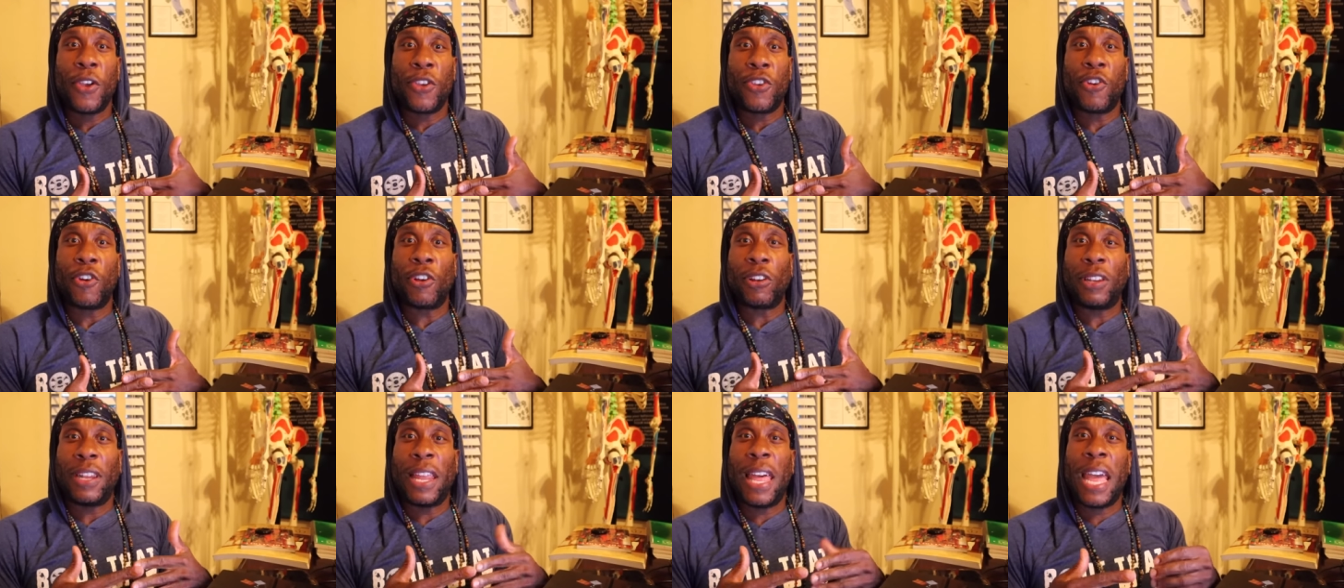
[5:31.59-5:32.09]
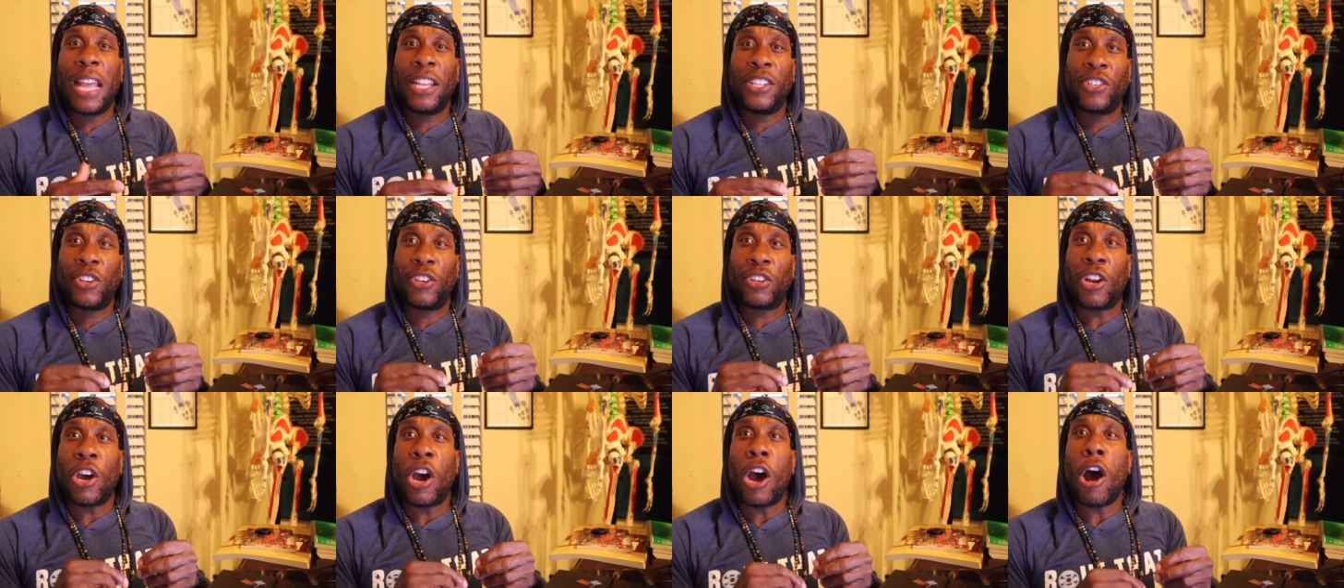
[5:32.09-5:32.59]
your legs
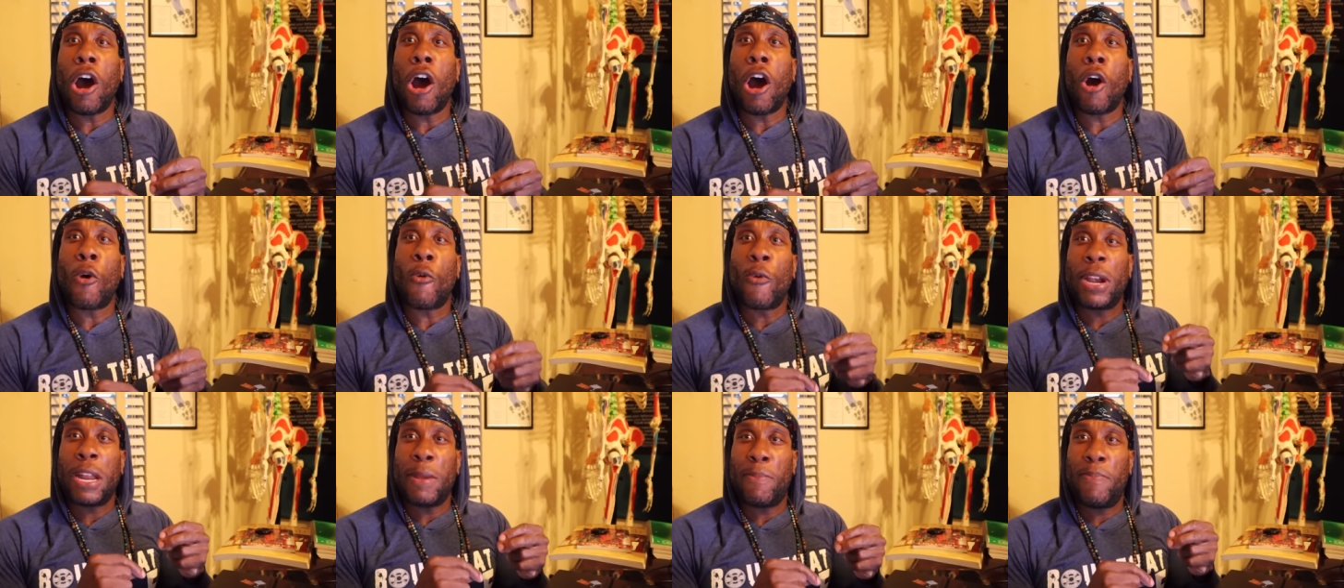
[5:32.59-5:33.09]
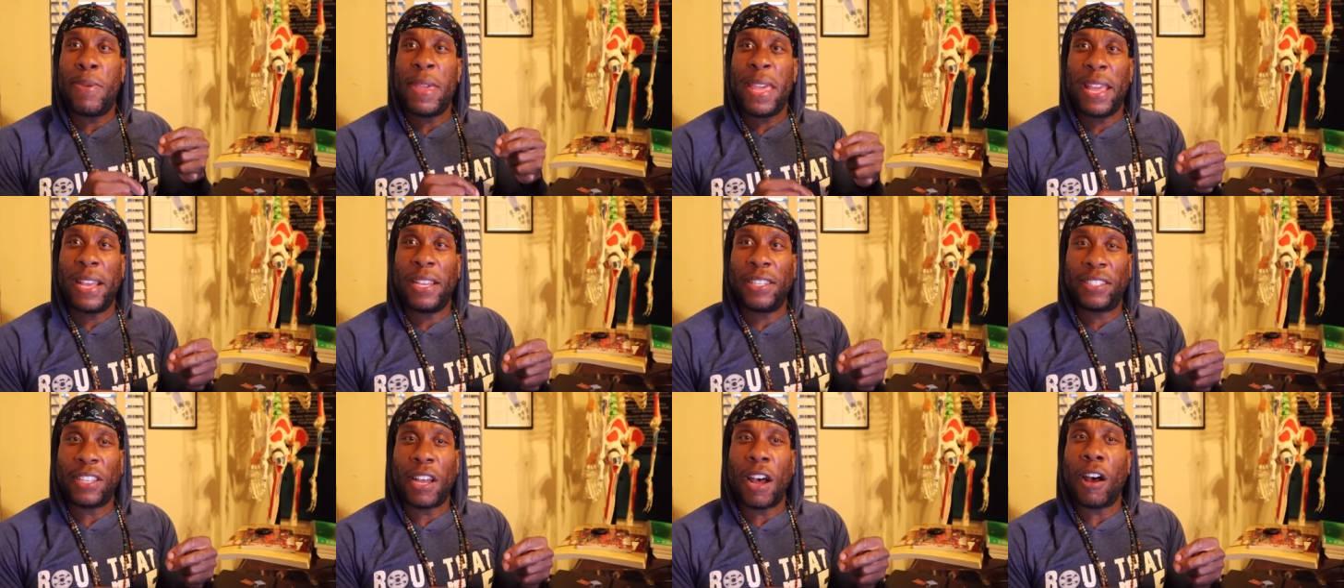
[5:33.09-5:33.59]
are gonna already
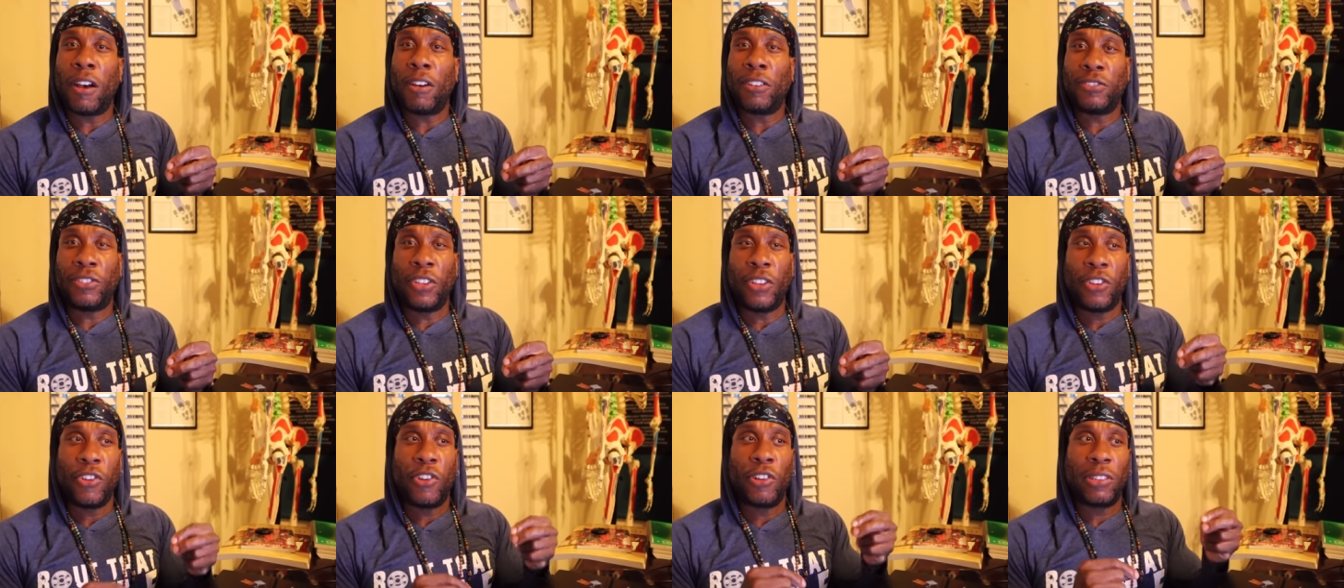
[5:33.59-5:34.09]
be exhausted.